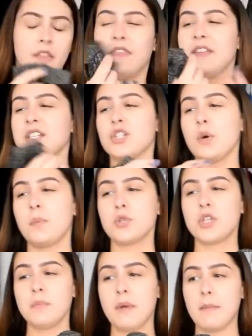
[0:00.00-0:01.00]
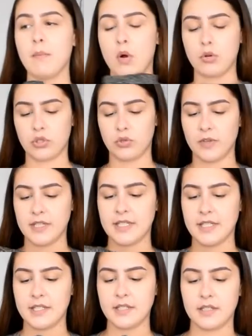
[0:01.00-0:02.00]
This top was in my most
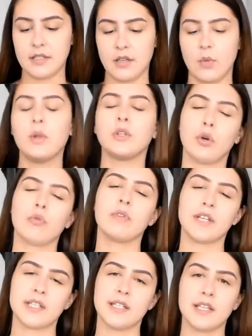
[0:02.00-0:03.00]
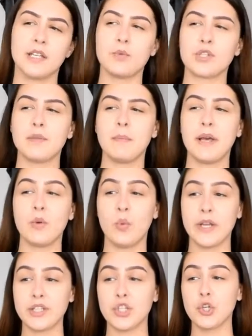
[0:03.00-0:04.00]
recent, well not recent, it was in my
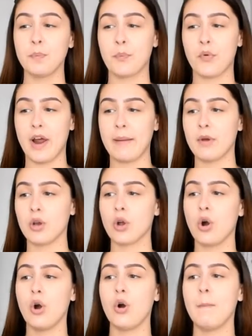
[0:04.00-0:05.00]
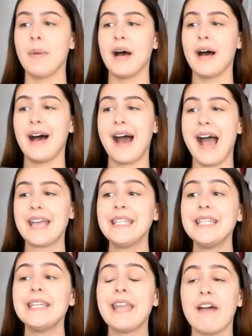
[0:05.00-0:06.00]
winter primer haul, but I
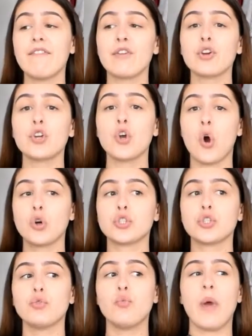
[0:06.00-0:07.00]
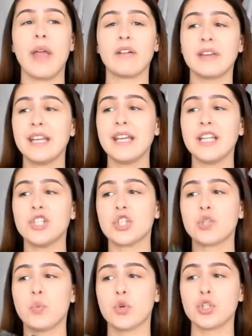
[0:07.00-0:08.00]
never got to wearing it. It
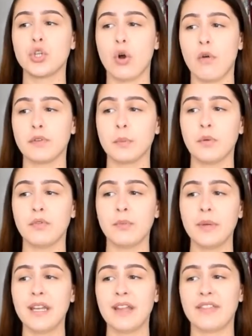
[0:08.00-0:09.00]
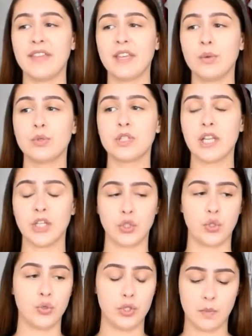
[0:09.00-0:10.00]
just wasn't comfortable for me, and I think it was like
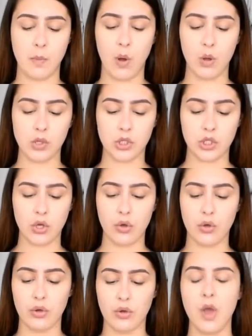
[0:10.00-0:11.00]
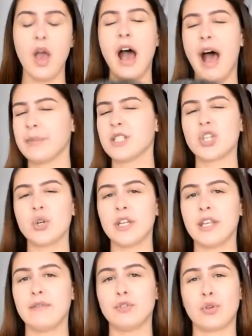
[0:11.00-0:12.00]
too small, so I'm just
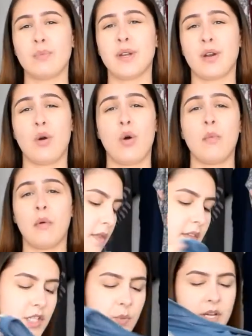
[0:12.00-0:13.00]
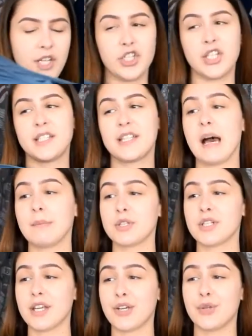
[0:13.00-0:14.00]
gonna give it to a better home. This one is just time to
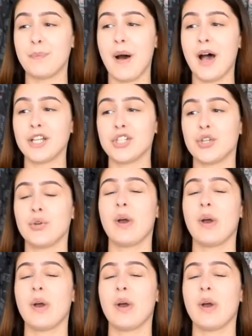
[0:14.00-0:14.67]
say goodbye to.